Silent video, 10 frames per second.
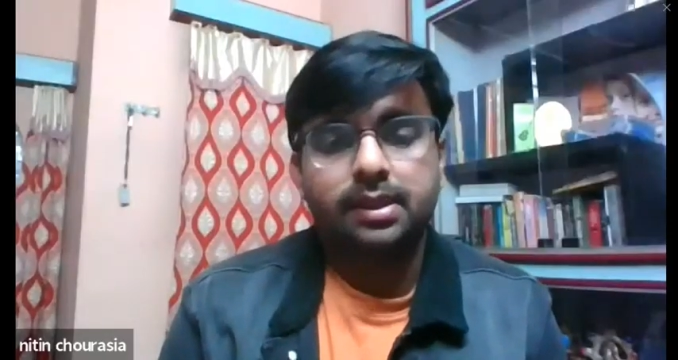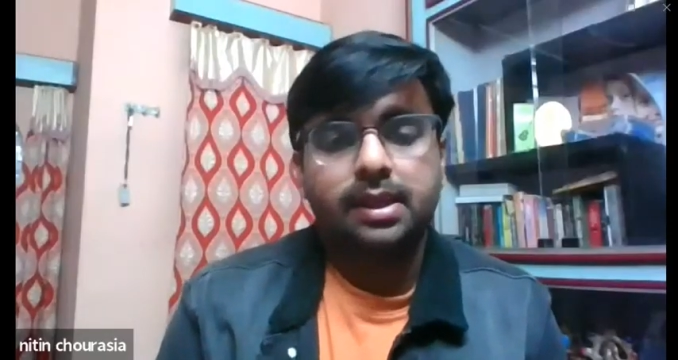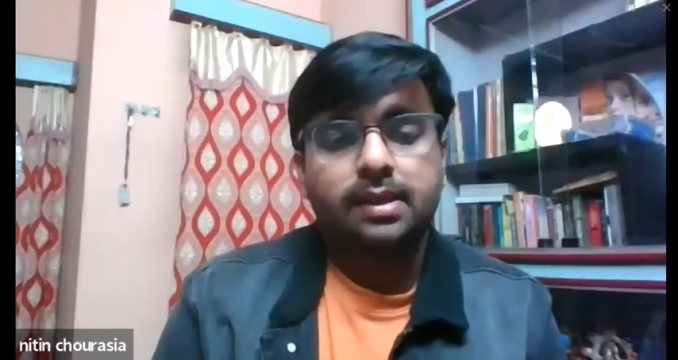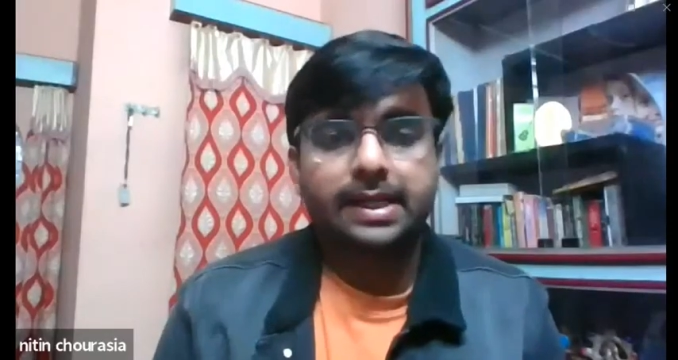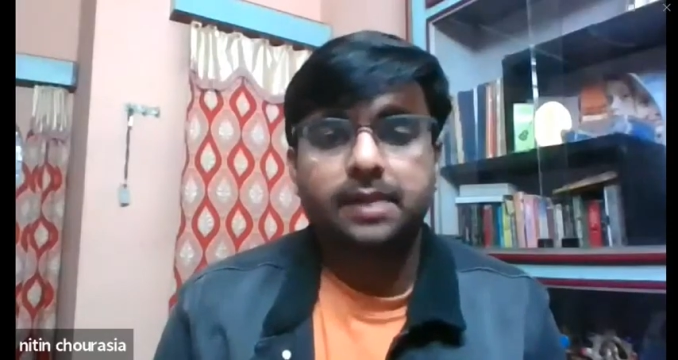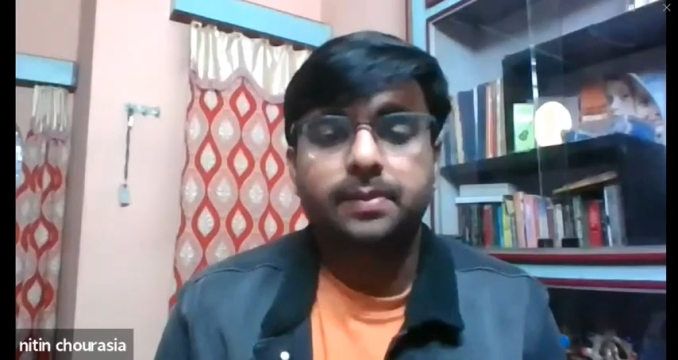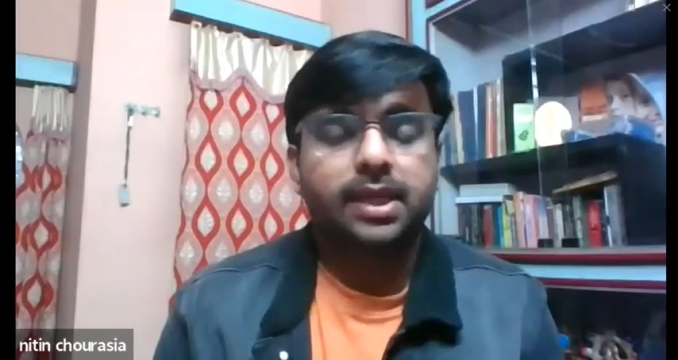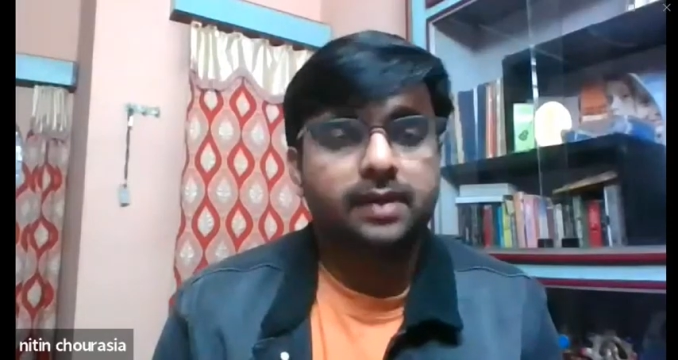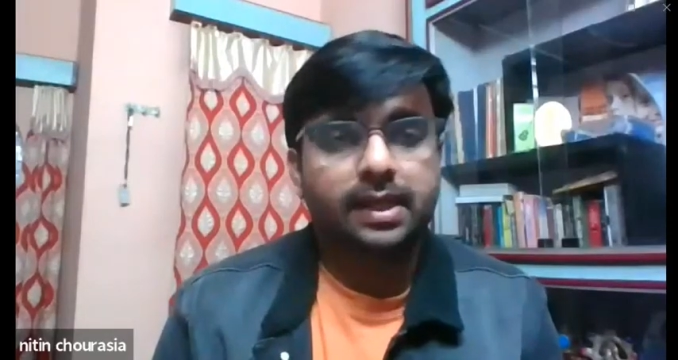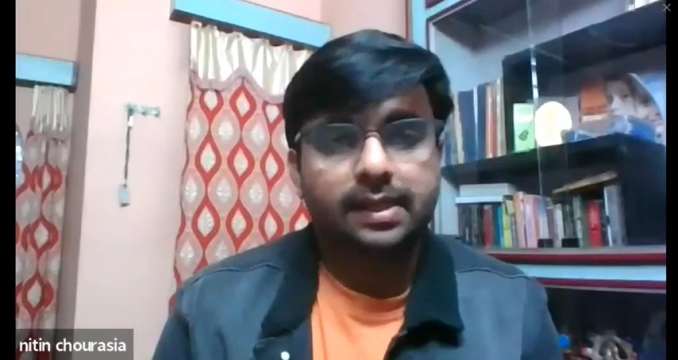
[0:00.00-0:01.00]
It widened
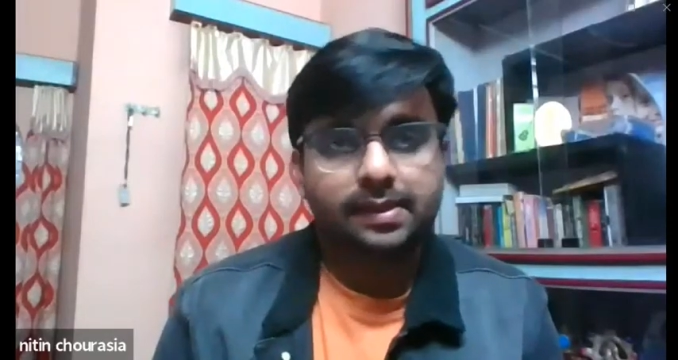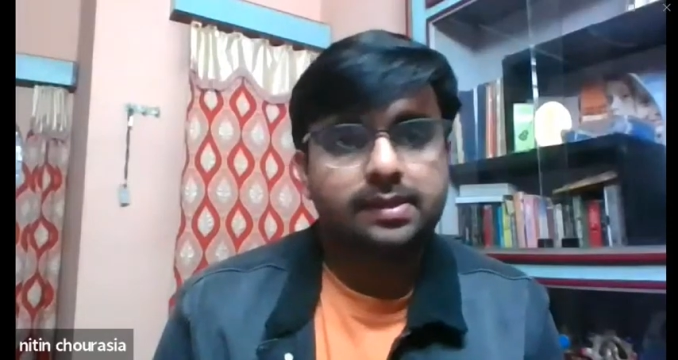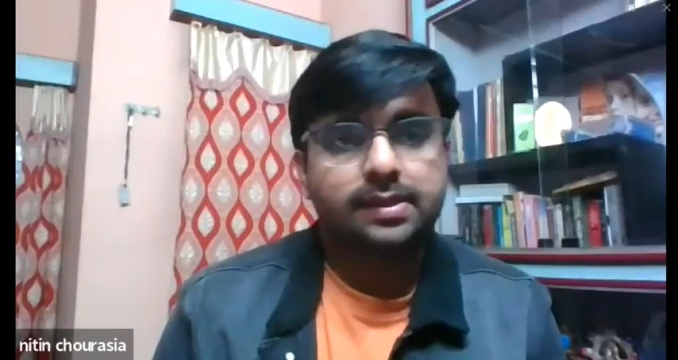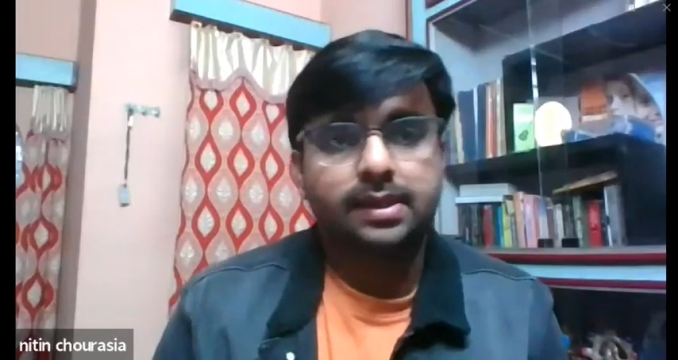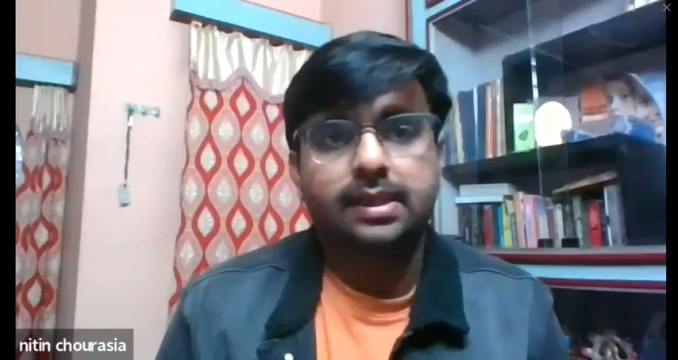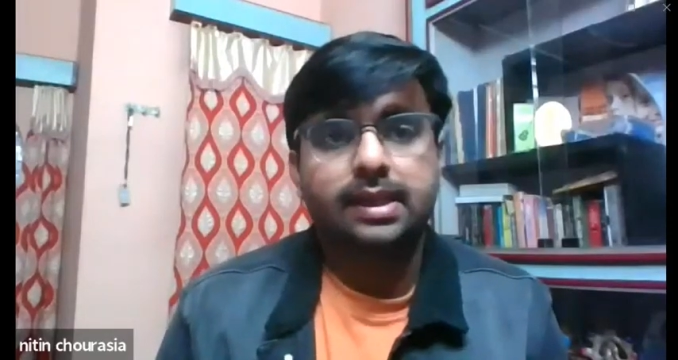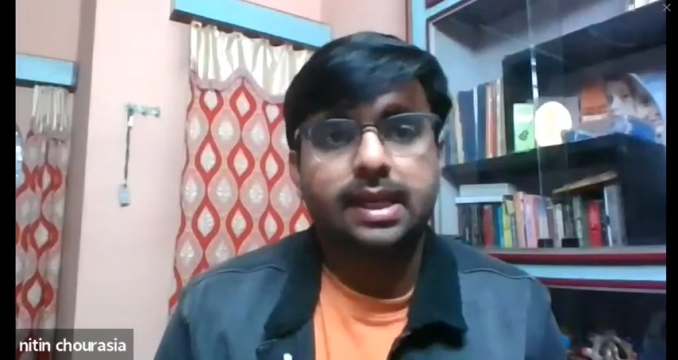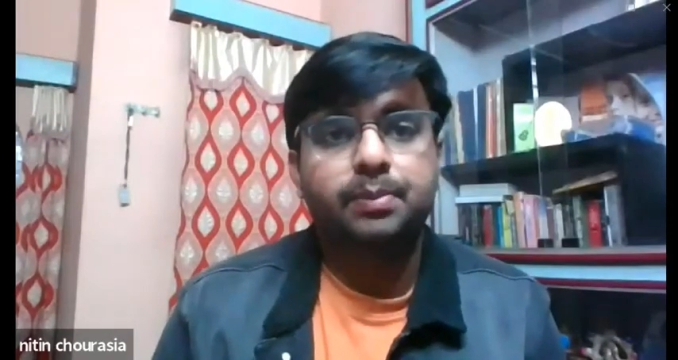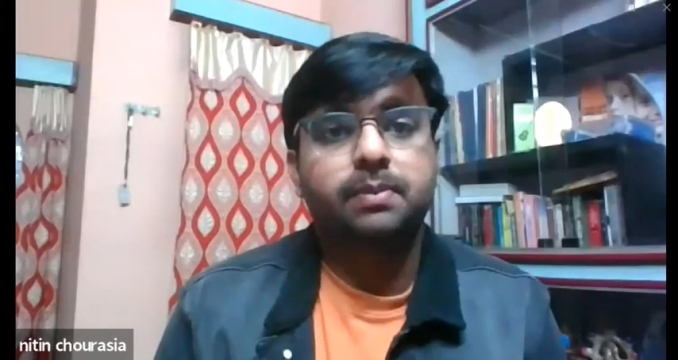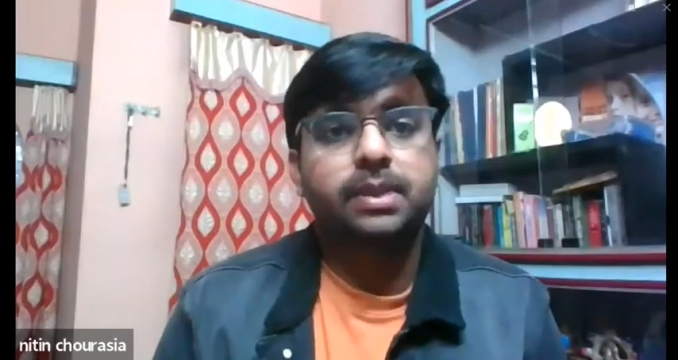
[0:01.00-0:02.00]
my horizons. It
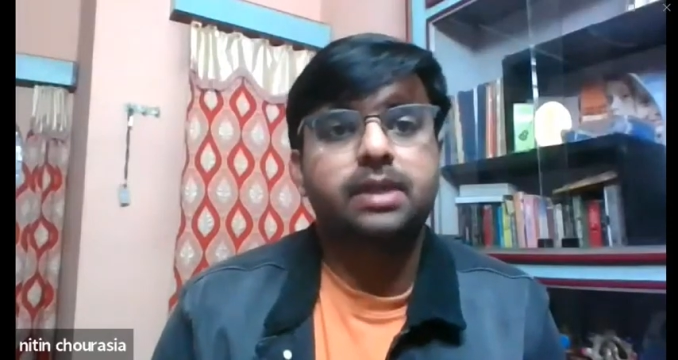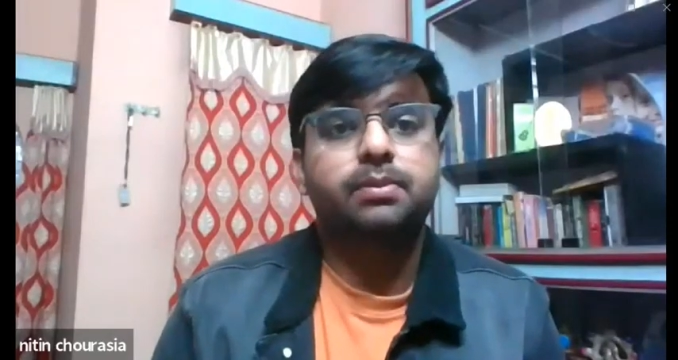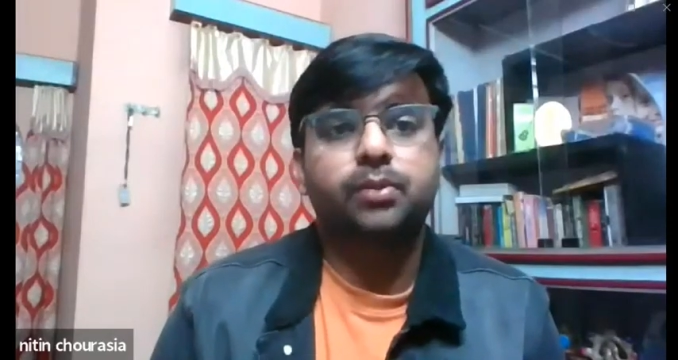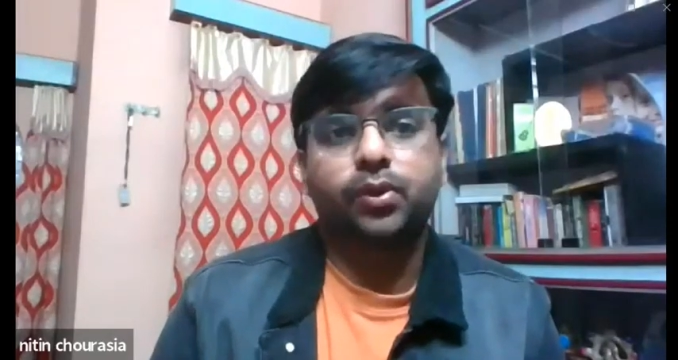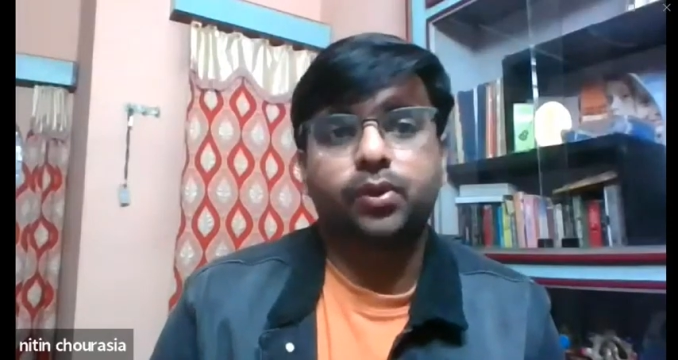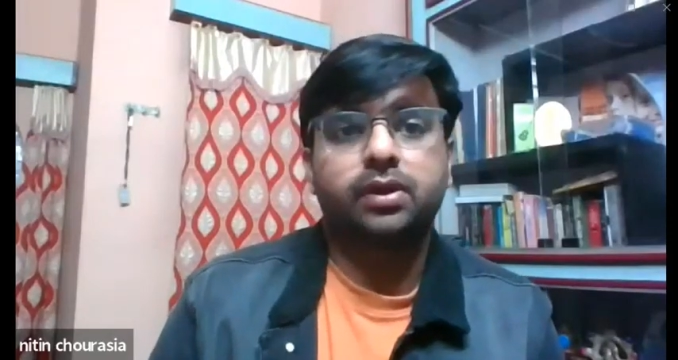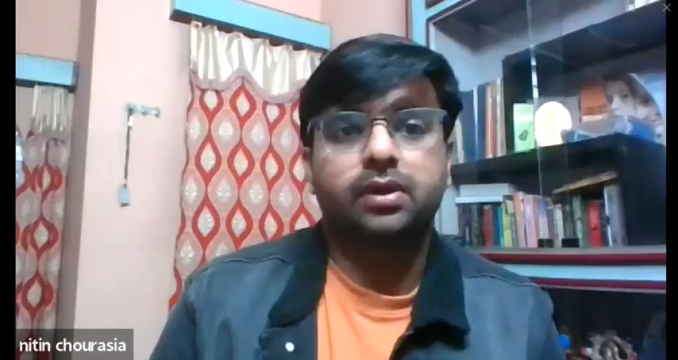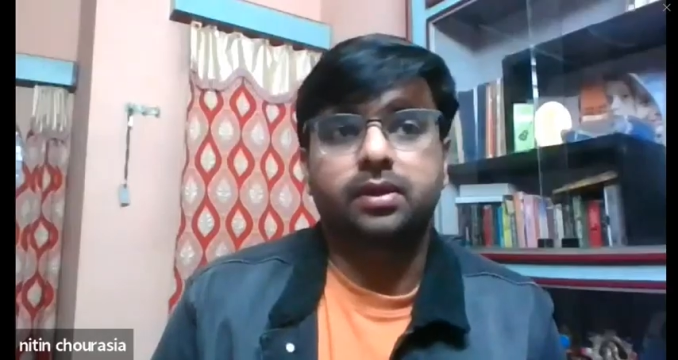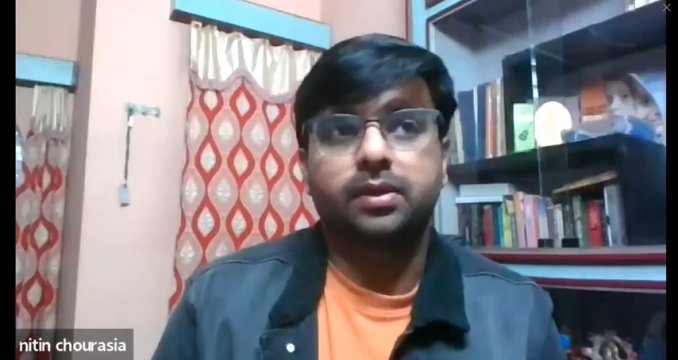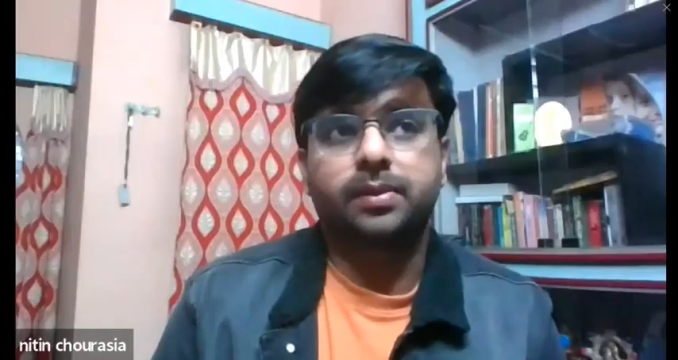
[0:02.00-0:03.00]
helped me build
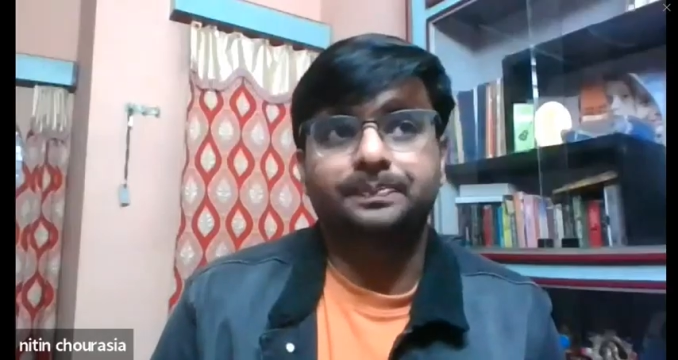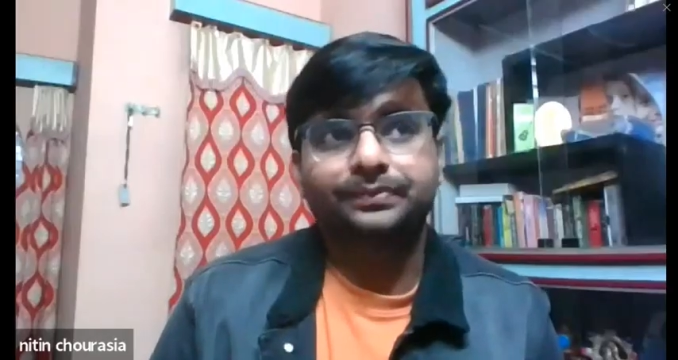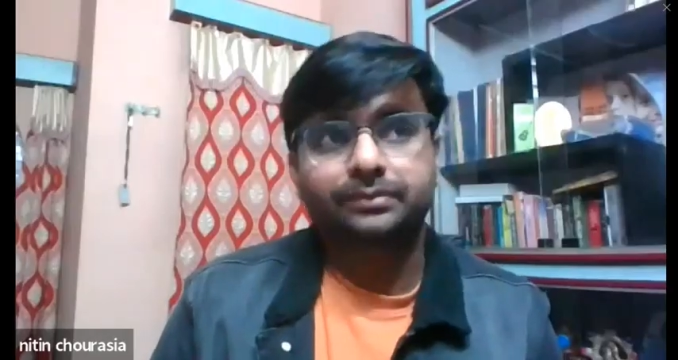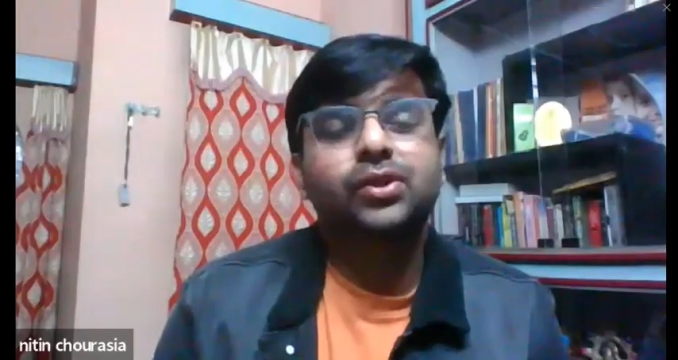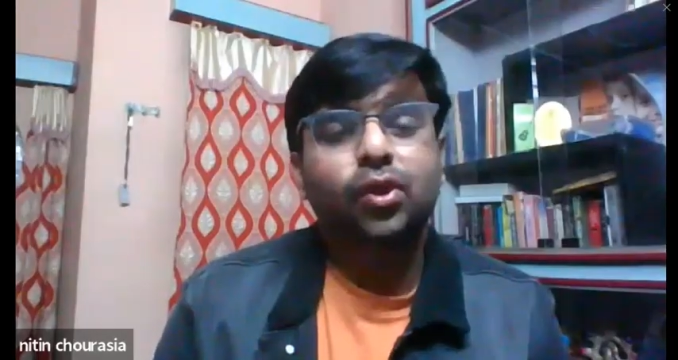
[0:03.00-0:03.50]
more,